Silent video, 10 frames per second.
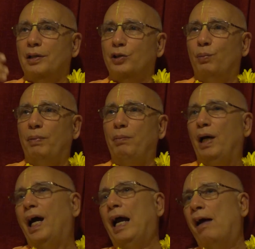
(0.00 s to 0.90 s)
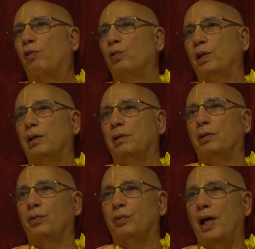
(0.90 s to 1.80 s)
So maybe I have only a
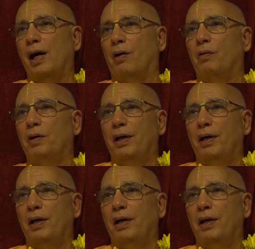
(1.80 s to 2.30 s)
little now,